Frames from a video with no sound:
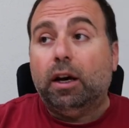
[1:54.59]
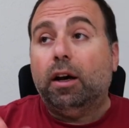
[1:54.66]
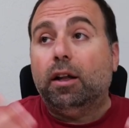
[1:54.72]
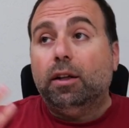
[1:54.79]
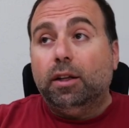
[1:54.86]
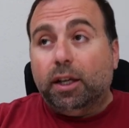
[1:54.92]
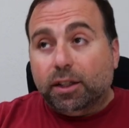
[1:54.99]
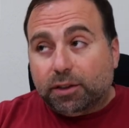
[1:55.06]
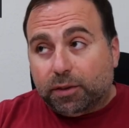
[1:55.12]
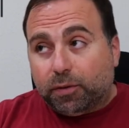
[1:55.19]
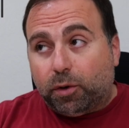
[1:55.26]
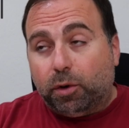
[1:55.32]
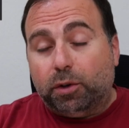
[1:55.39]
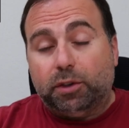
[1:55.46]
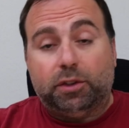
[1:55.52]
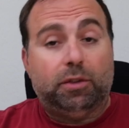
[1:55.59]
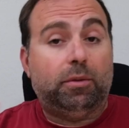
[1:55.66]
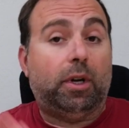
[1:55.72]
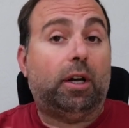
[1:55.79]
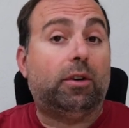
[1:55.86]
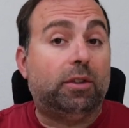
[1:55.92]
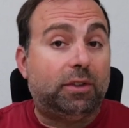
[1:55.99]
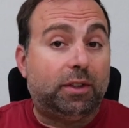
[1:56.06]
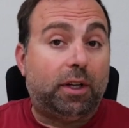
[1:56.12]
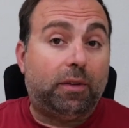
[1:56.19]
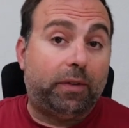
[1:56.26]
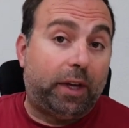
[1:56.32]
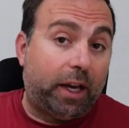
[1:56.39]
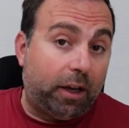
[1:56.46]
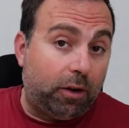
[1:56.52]
Unless, of course, the router
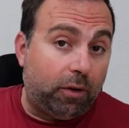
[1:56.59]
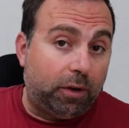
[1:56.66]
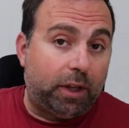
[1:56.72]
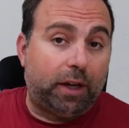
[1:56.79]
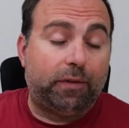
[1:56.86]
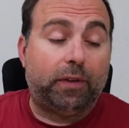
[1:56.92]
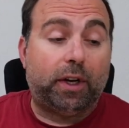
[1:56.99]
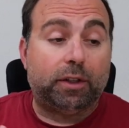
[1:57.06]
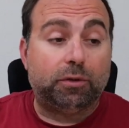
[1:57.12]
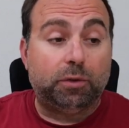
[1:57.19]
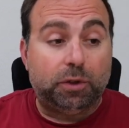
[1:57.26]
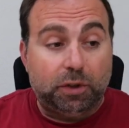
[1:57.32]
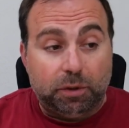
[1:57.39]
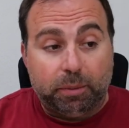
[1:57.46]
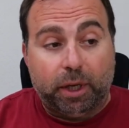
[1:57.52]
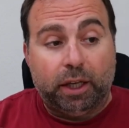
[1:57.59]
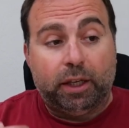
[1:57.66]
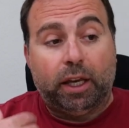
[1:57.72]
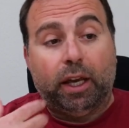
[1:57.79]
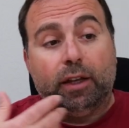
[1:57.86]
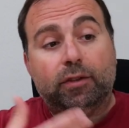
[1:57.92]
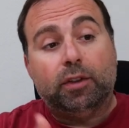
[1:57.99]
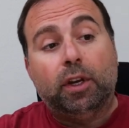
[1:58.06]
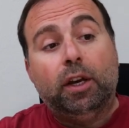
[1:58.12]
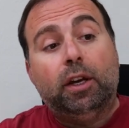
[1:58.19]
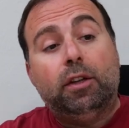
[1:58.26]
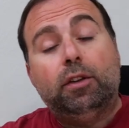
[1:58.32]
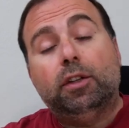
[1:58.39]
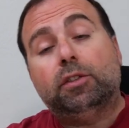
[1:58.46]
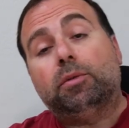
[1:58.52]
itself can't go that fast, which in my case,
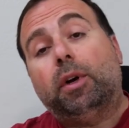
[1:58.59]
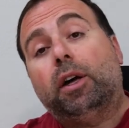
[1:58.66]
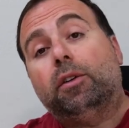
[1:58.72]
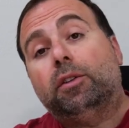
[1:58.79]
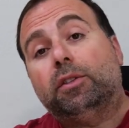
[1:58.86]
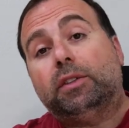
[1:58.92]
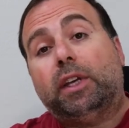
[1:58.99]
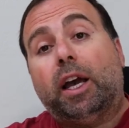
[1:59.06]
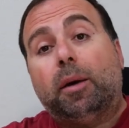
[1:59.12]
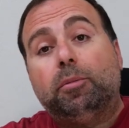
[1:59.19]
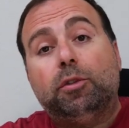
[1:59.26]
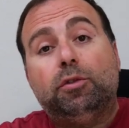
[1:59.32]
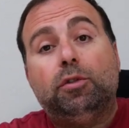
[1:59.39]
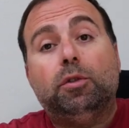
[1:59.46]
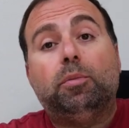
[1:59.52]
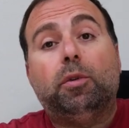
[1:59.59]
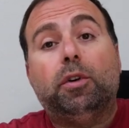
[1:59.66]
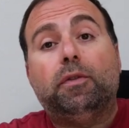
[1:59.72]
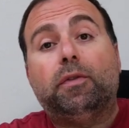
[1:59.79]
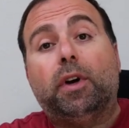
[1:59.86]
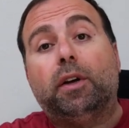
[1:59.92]
this router is capped at 2.5